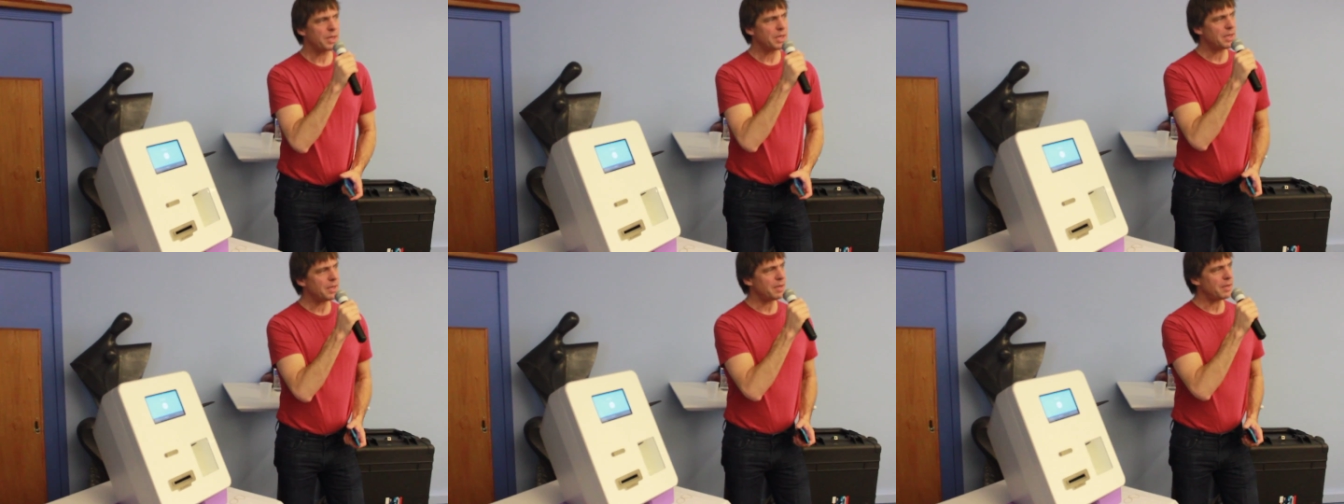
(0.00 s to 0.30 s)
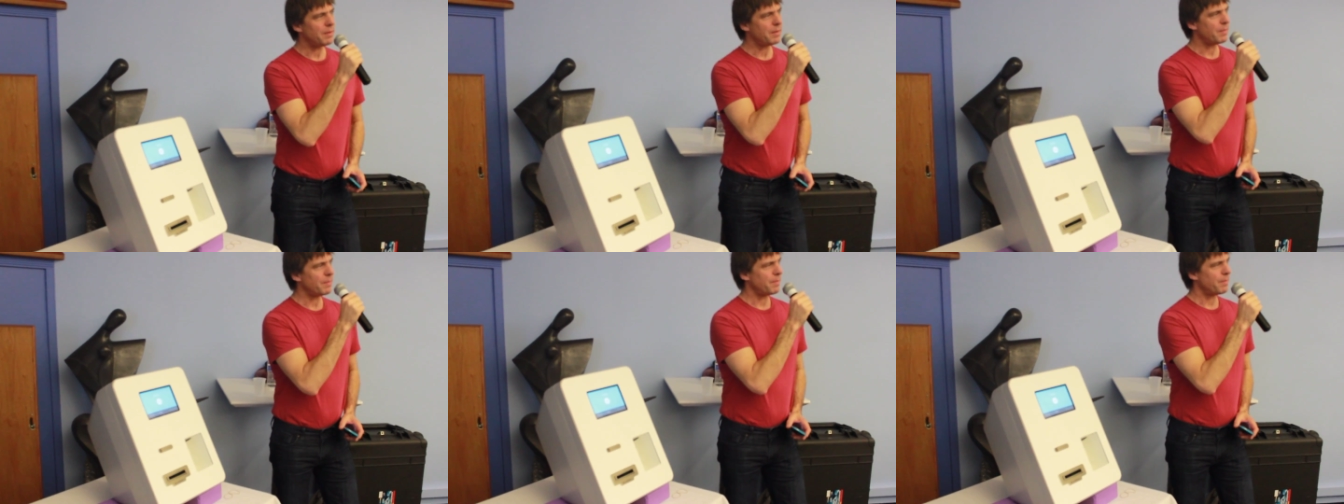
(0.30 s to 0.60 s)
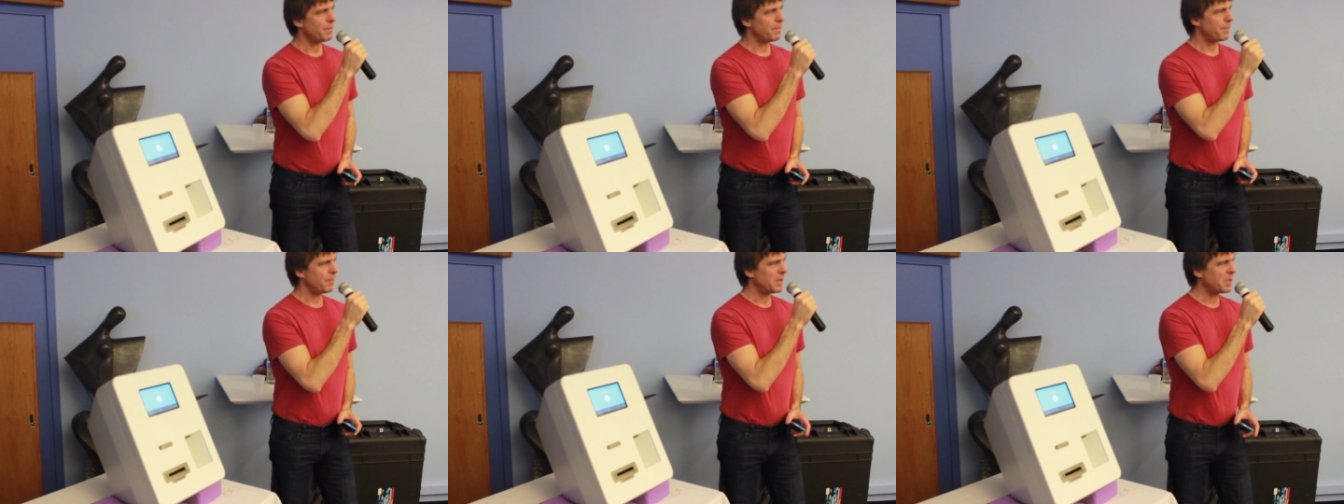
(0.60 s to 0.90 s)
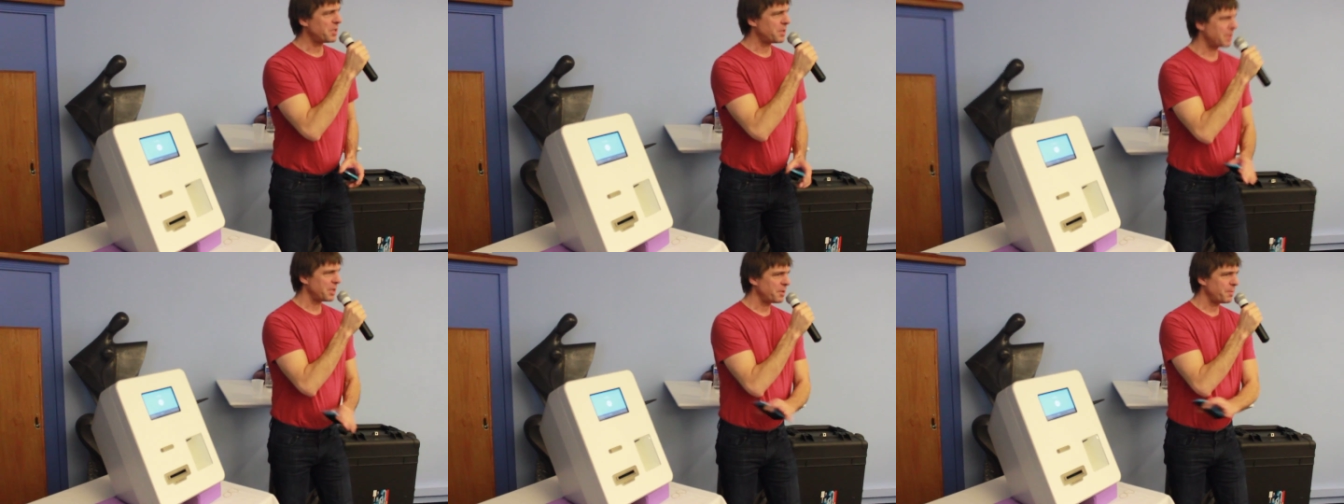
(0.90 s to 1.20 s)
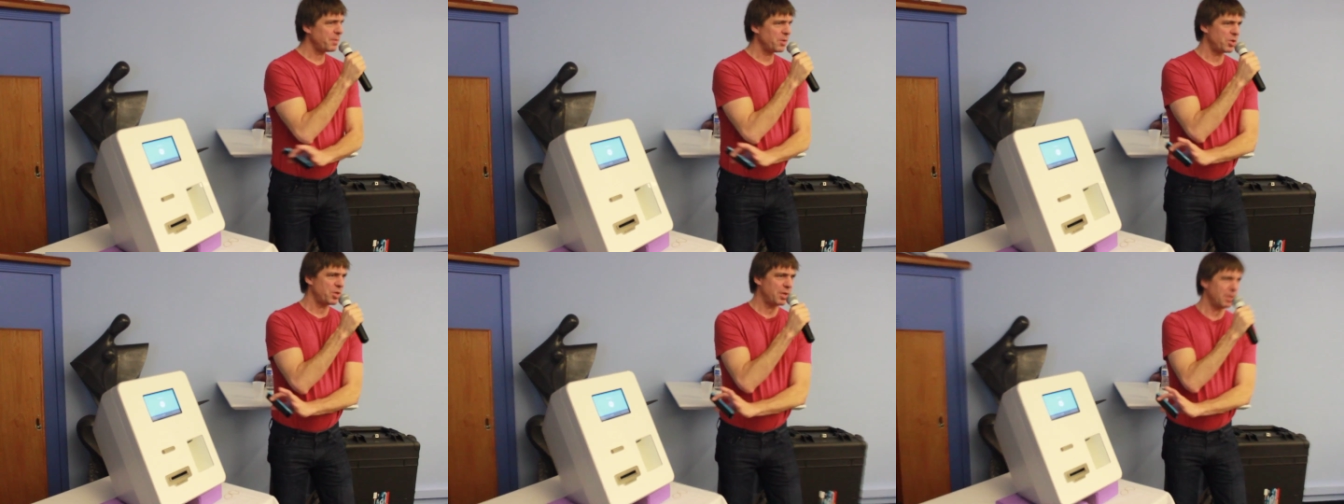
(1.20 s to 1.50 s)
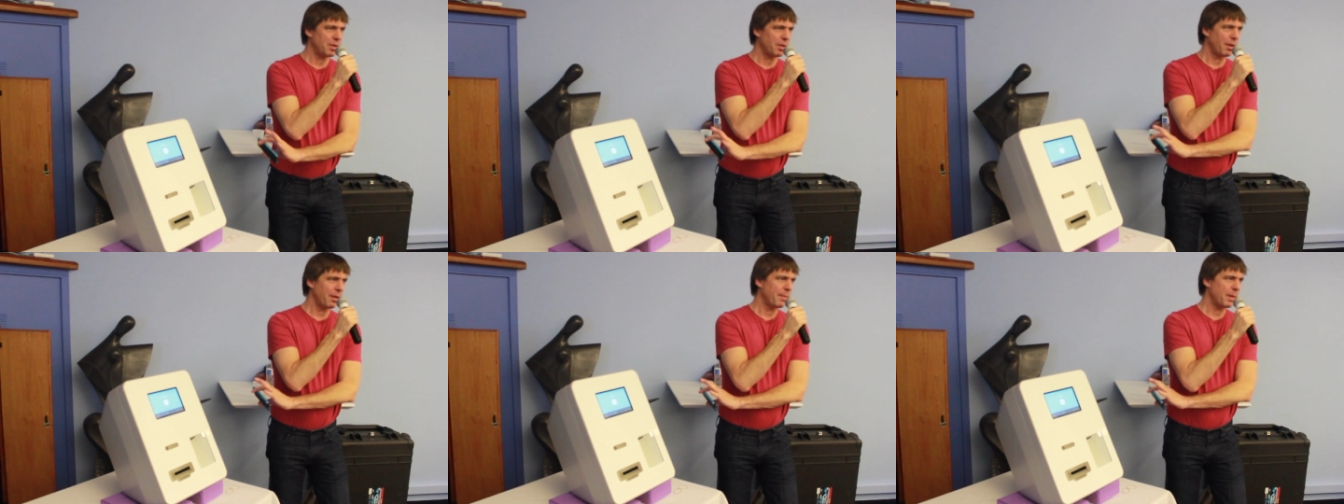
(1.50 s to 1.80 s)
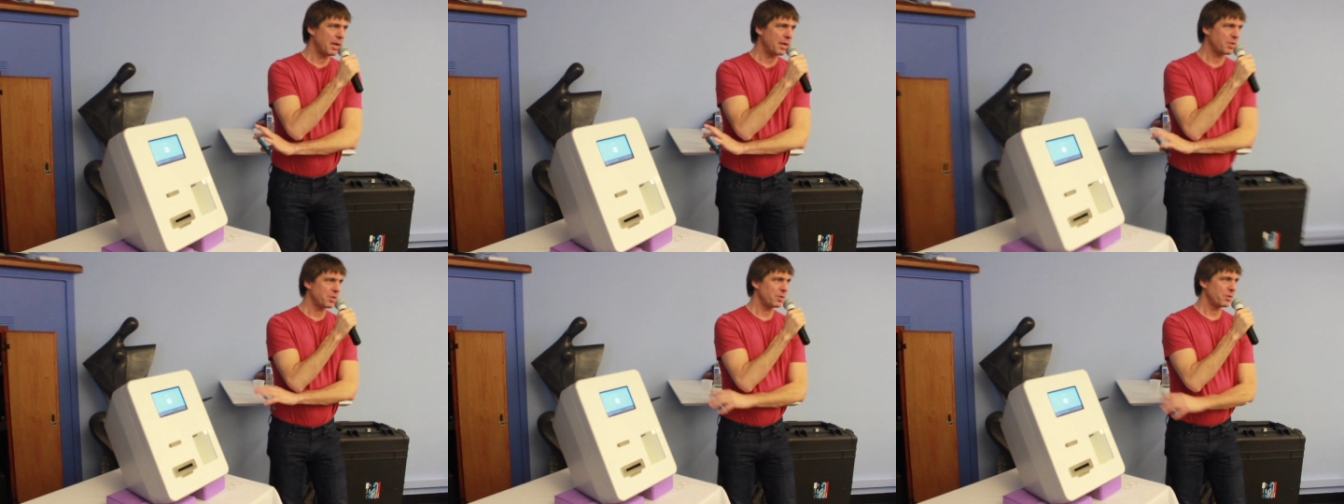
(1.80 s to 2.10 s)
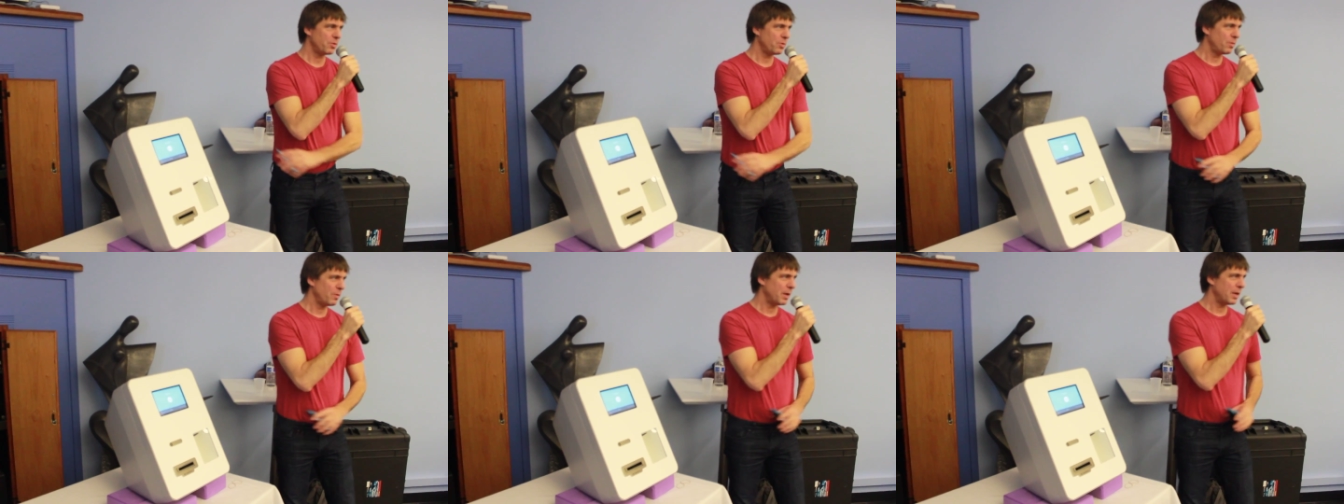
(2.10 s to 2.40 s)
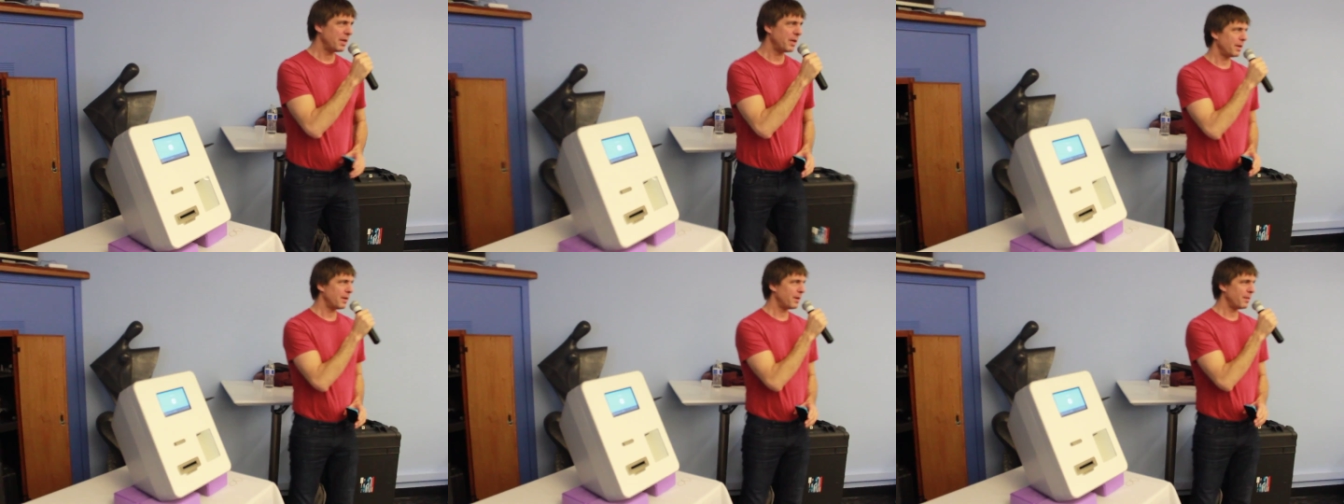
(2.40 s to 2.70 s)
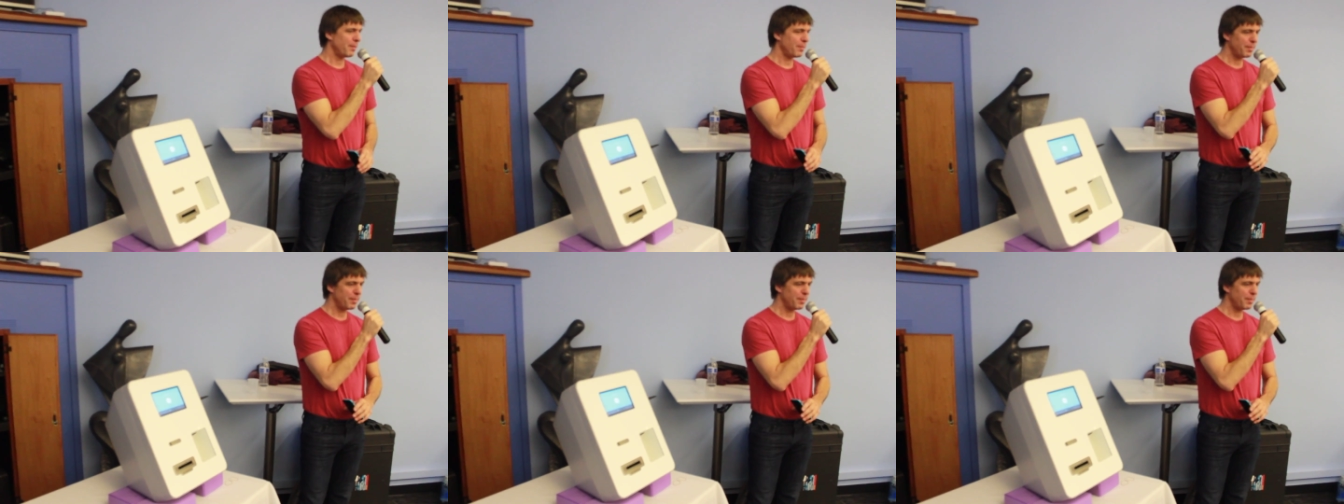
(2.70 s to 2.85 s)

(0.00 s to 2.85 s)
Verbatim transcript: the this this machine, the Lamassu uh,